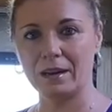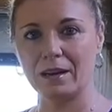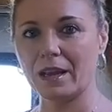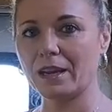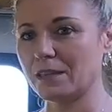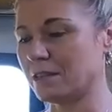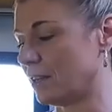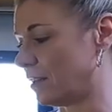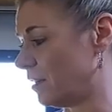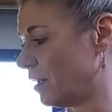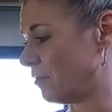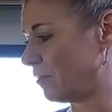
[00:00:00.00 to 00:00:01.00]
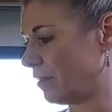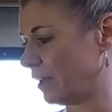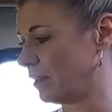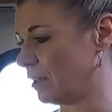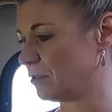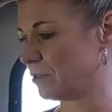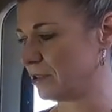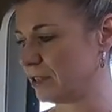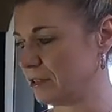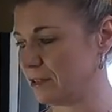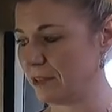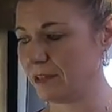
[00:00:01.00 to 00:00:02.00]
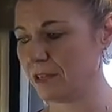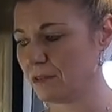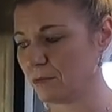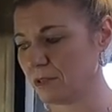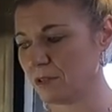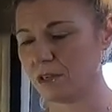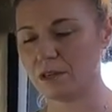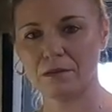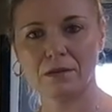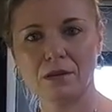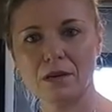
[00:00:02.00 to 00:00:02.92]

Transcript: and like I said, another thing that drew us to this was the,